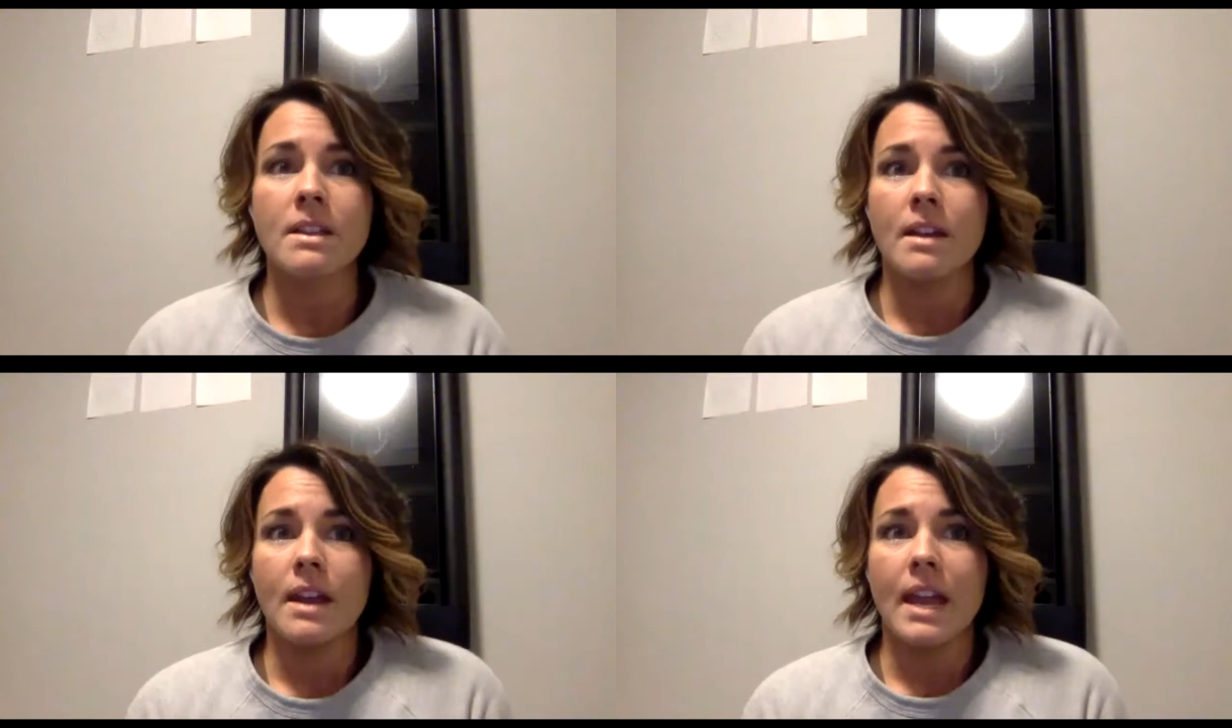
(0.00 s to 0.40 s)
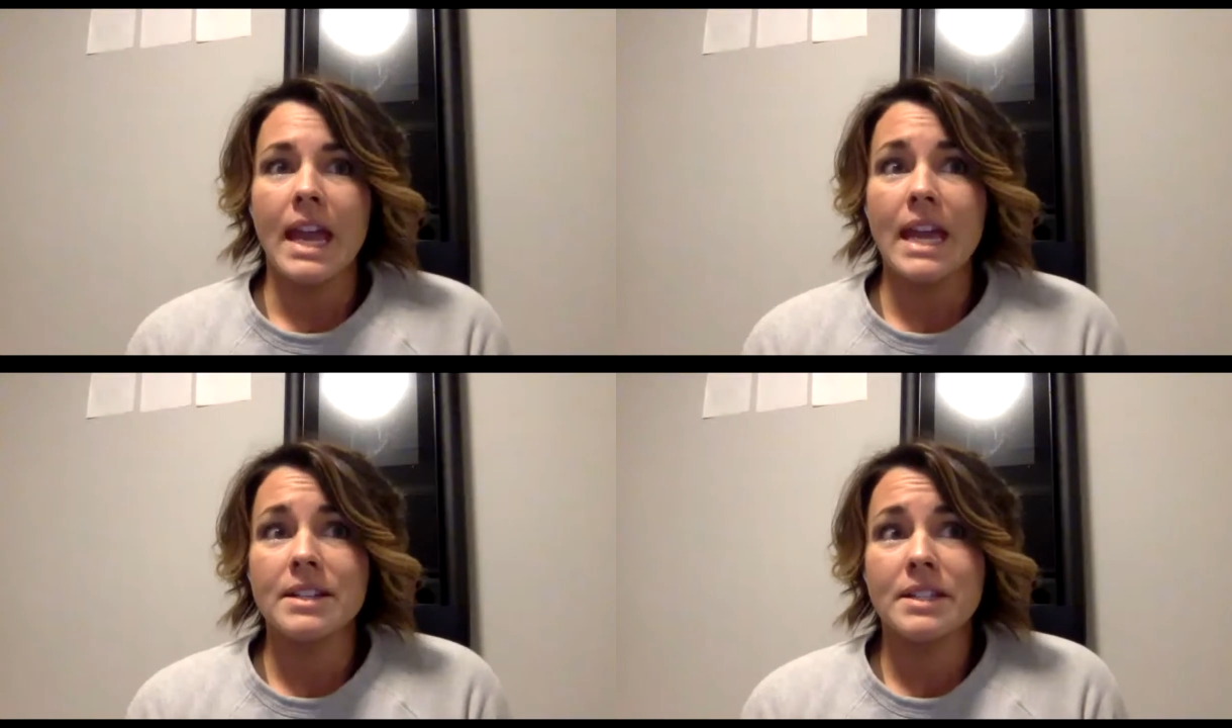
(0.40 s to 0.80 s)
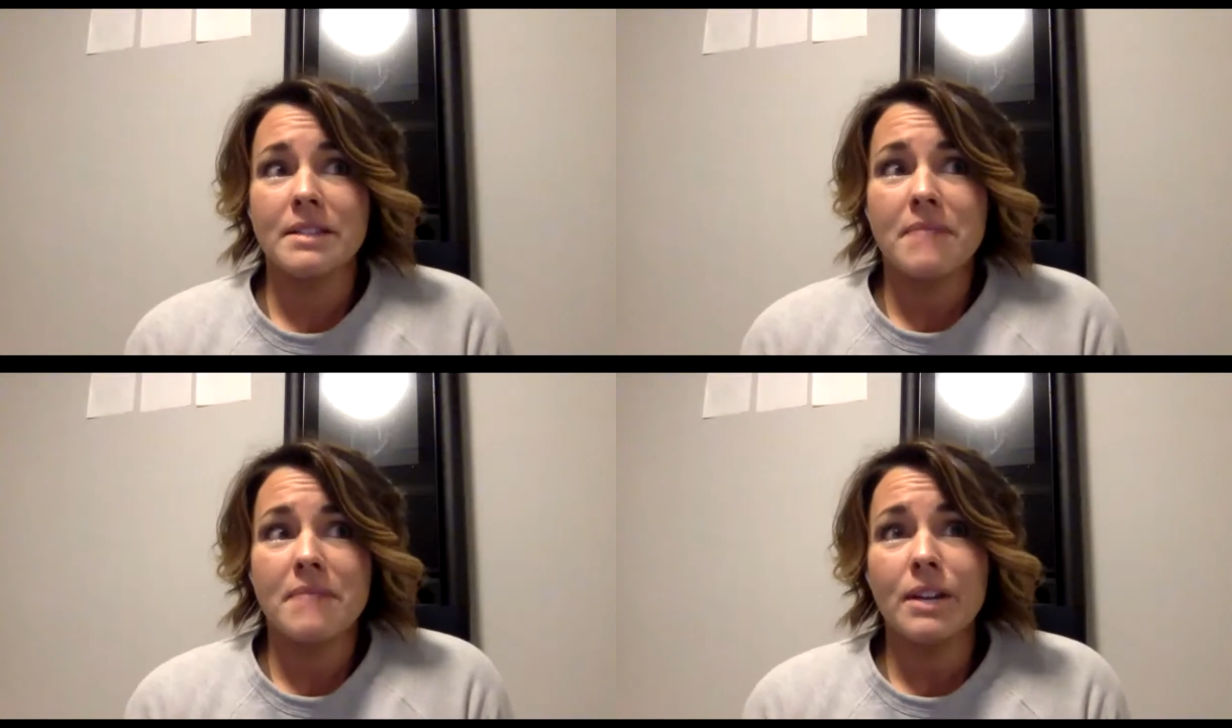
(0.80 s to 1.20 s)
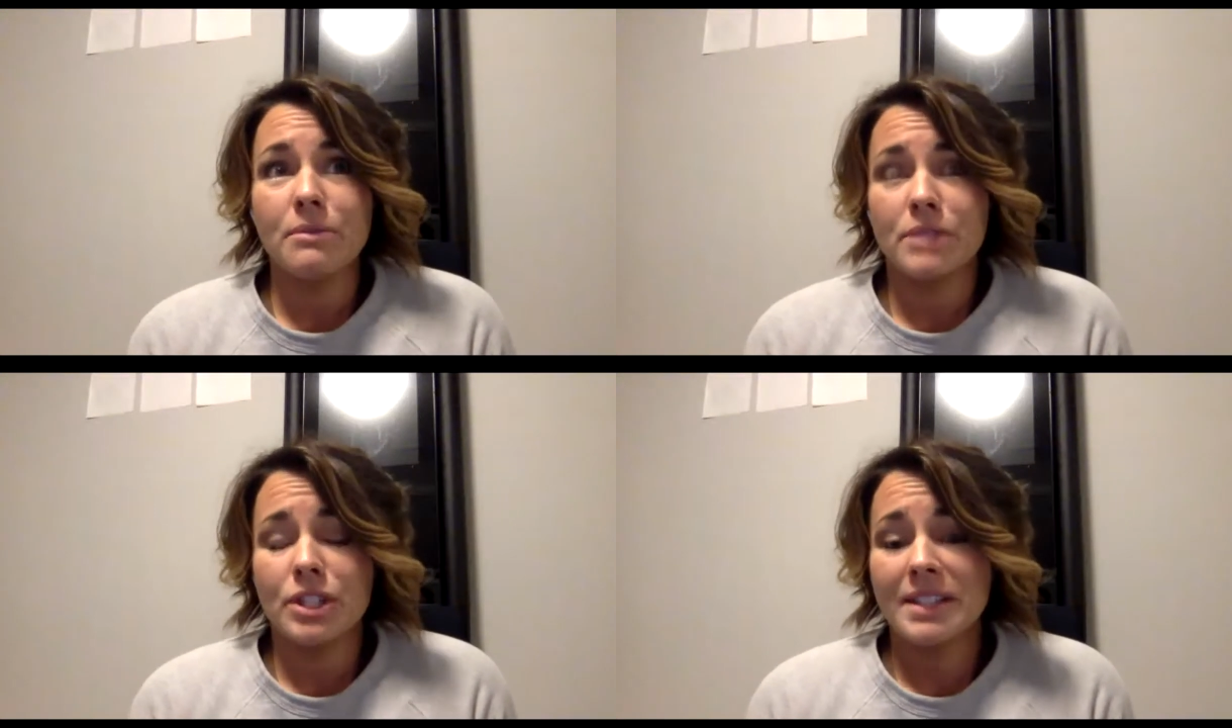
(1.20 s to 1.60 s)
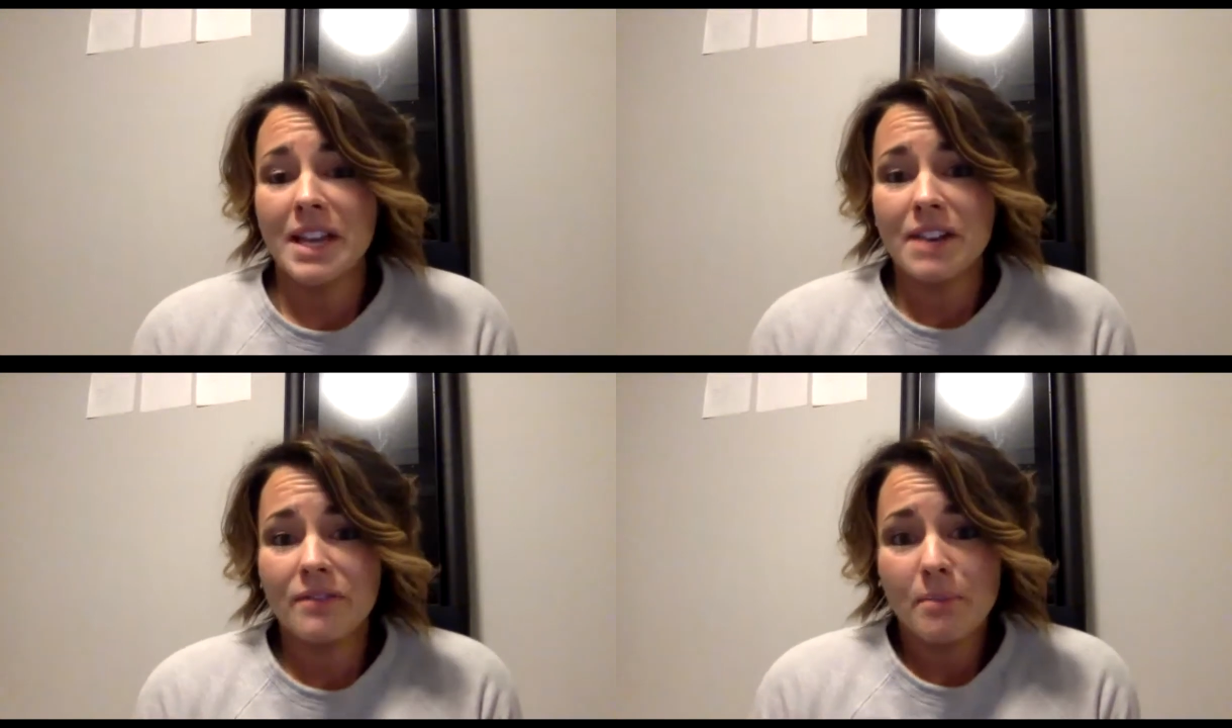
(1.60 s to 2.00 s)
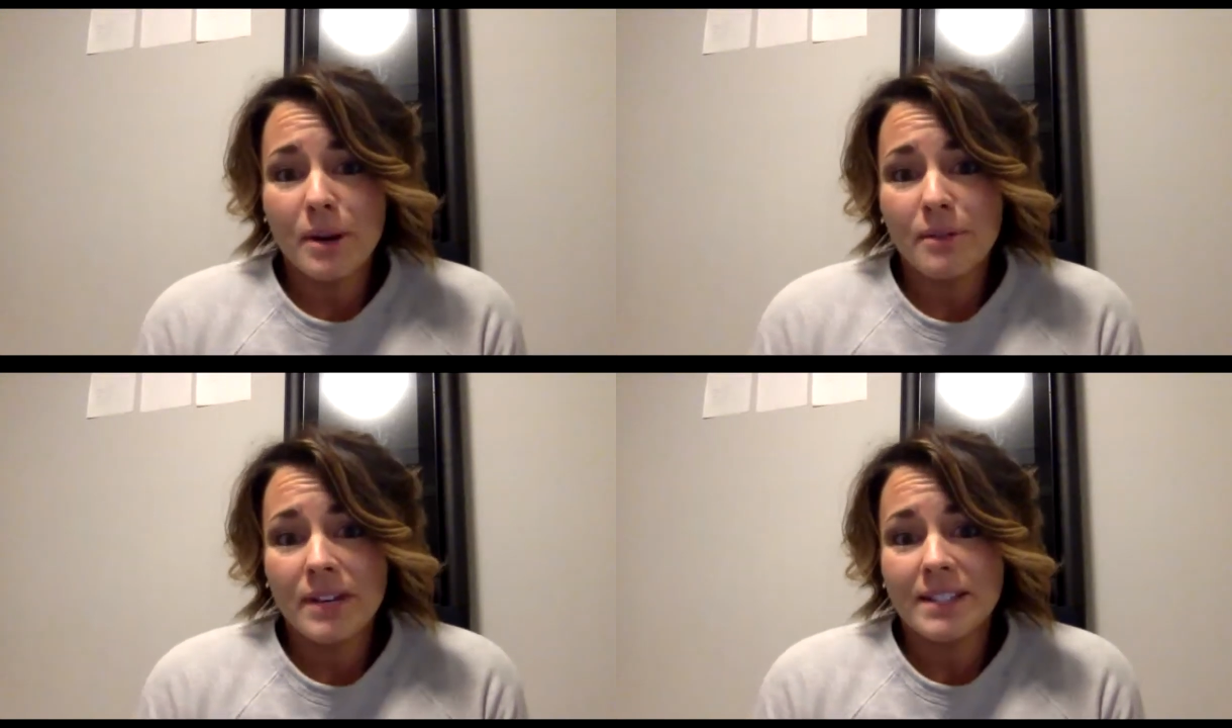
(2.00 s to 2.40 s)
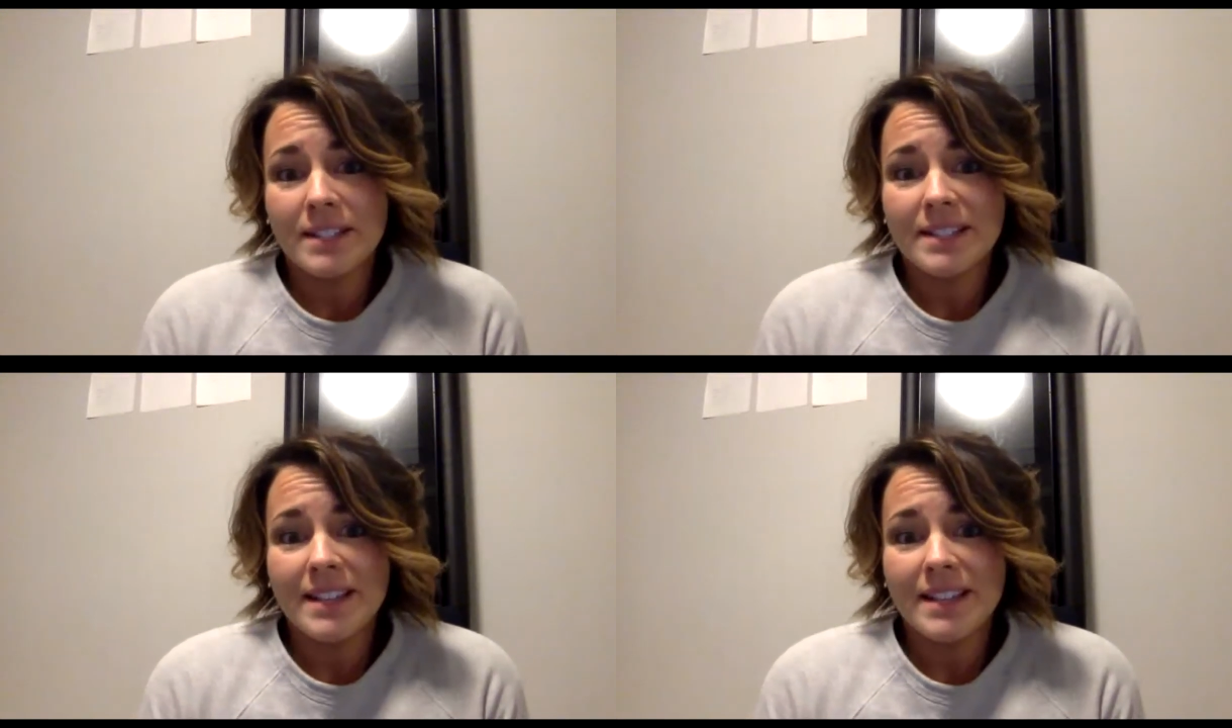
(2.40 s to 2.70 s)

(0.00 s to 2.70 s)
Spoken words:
And the money was just kind of a bonus.